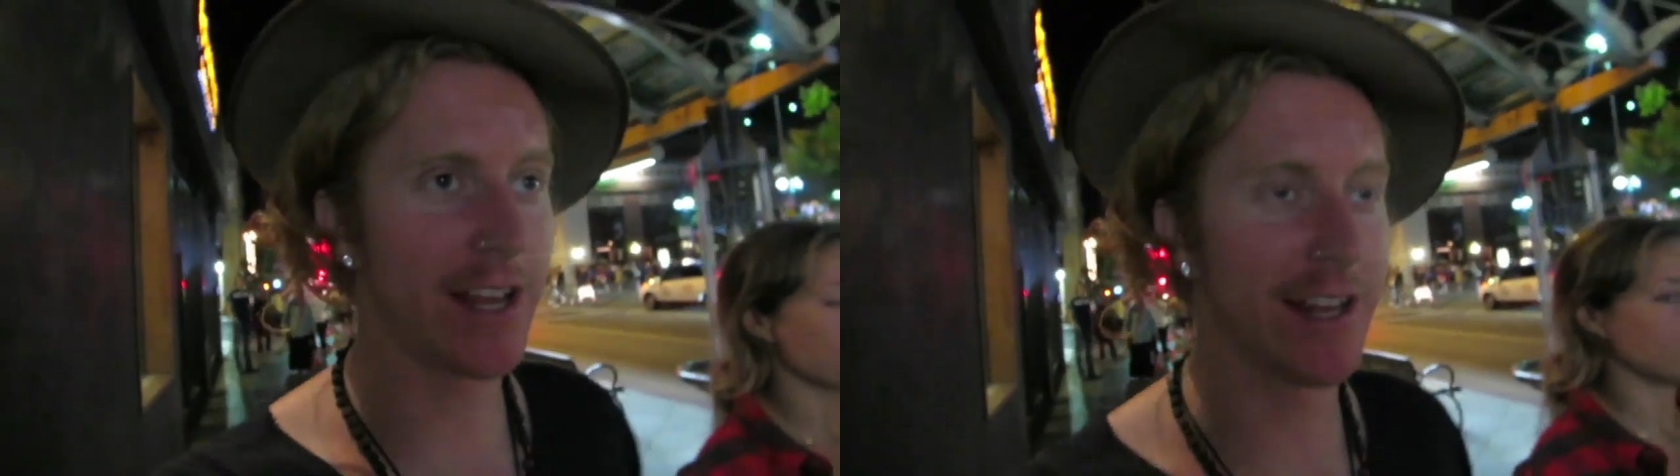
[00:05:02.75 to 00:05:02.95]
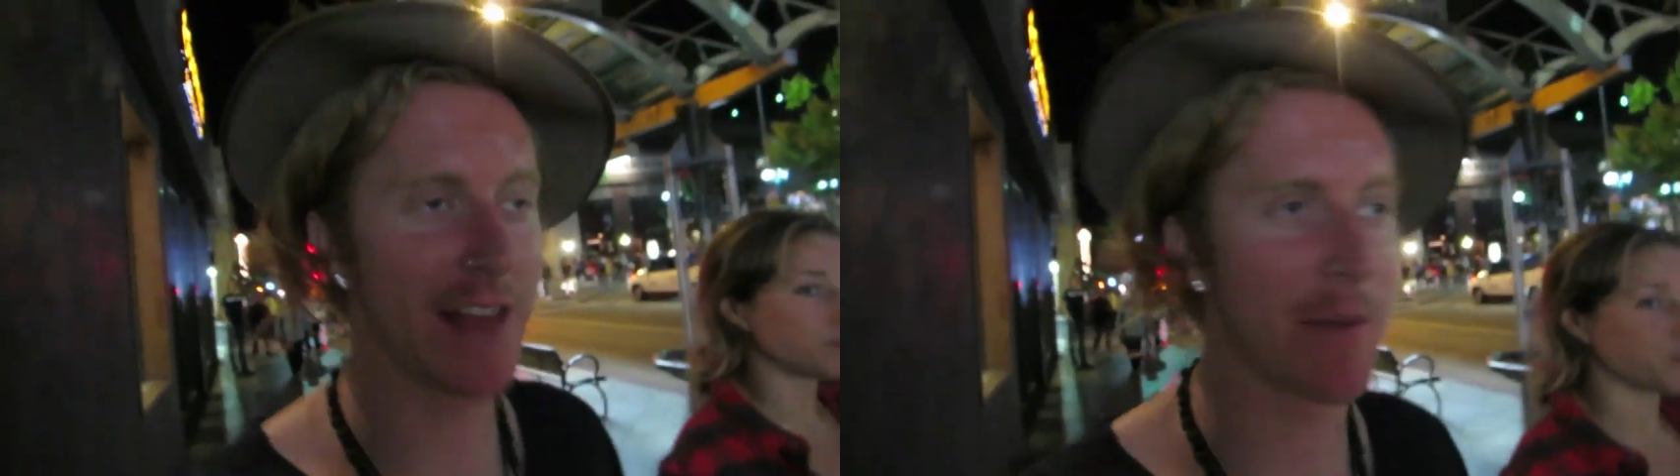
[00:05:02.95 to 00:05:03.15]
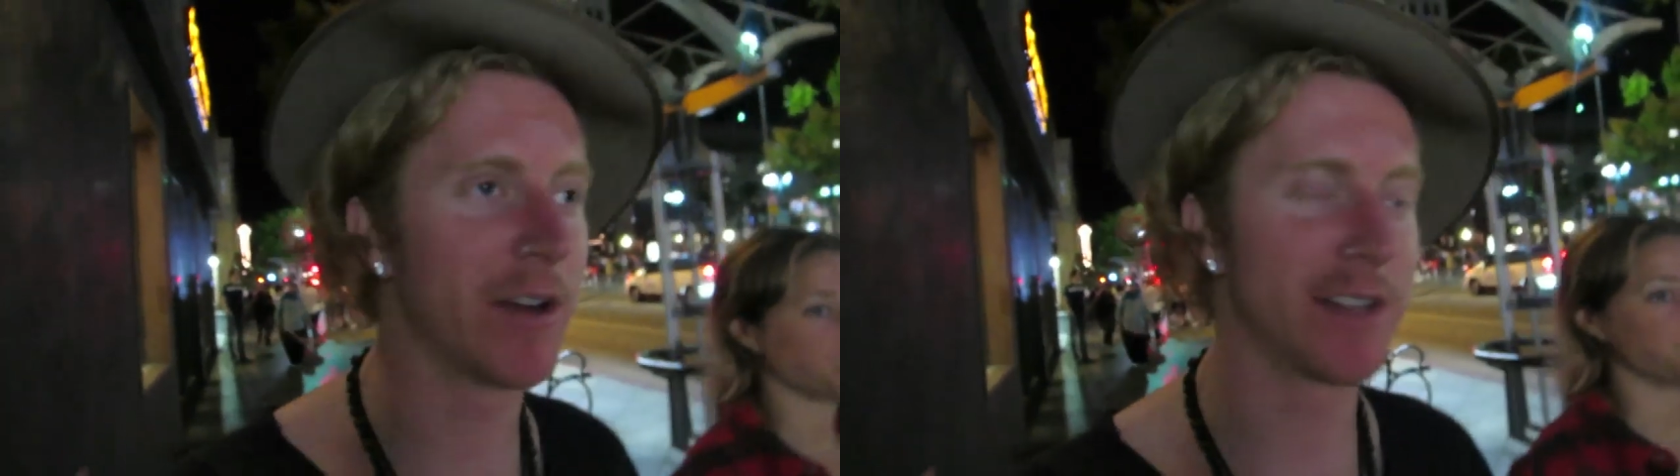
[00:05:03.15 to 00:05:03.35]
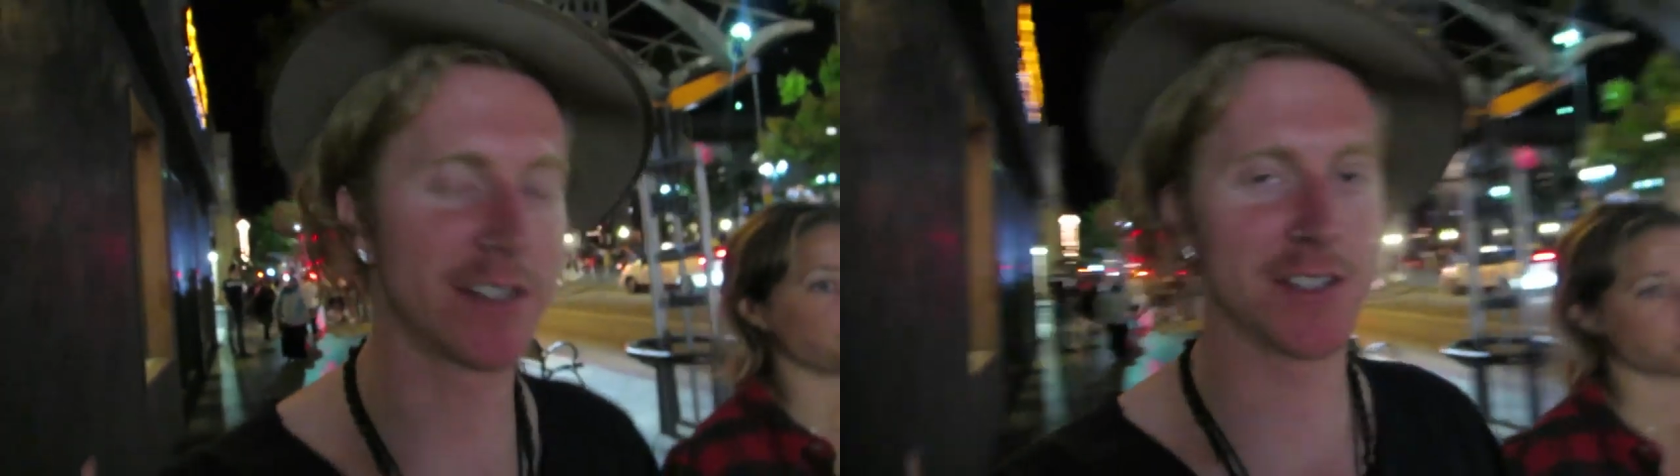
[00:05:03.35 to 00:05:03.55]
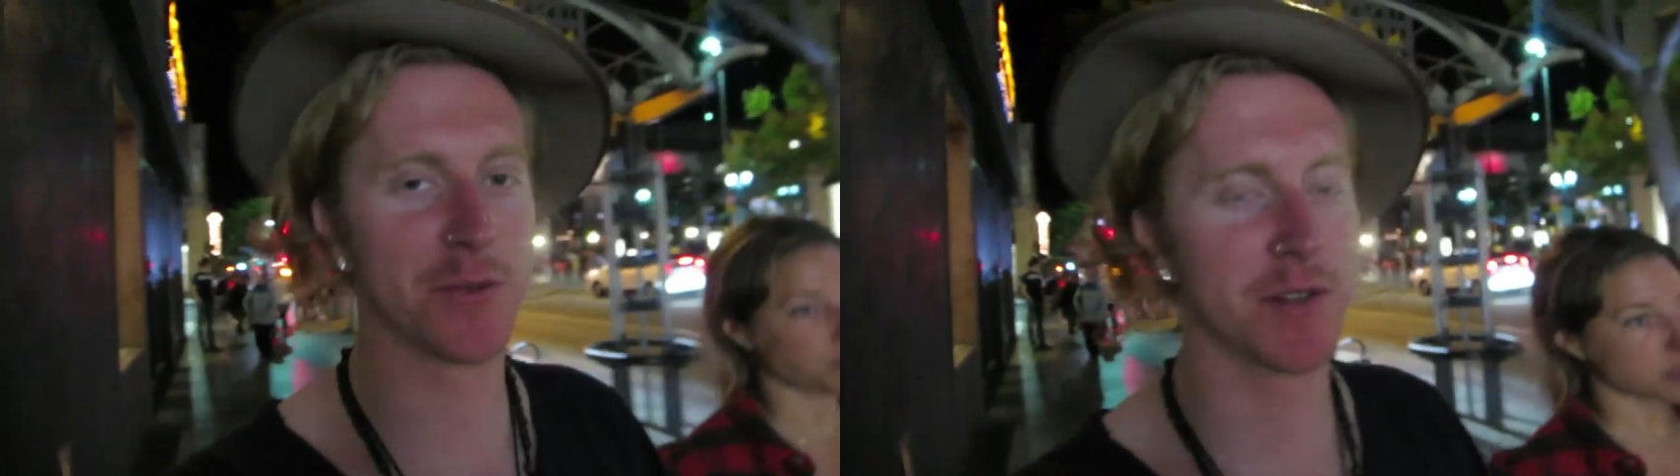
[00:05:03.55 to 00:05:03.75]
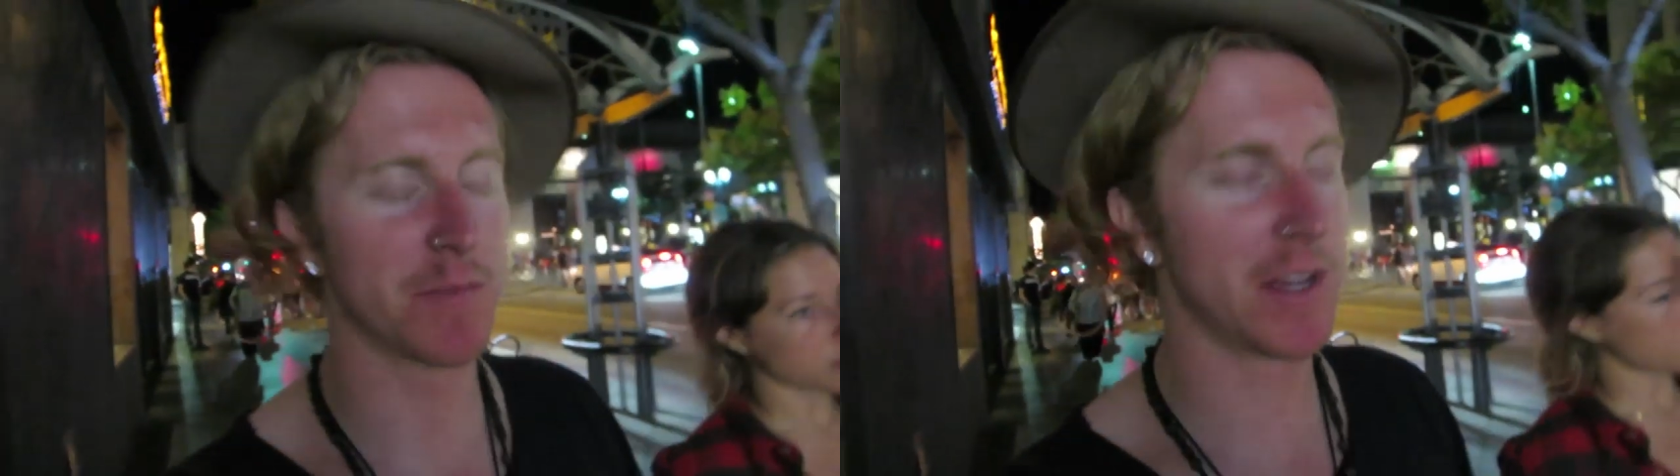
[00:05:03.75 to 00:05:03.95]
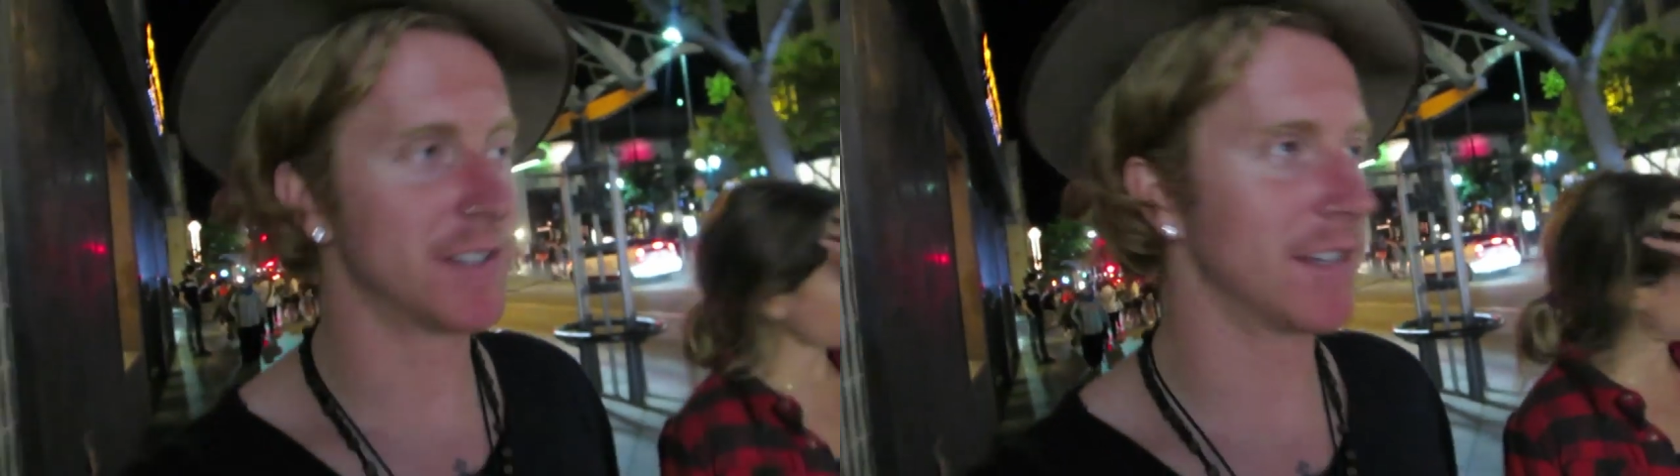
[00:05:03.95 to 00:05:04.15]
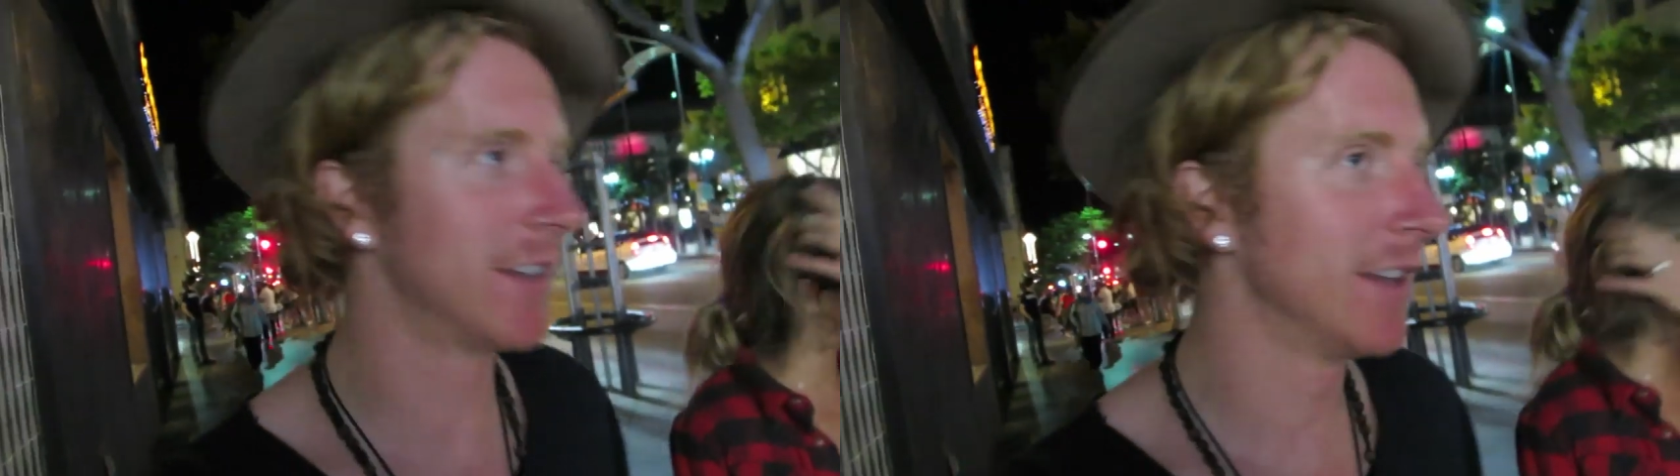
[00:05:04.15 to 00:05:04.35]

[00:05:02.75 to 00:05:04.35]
eat at that place because it was amazing.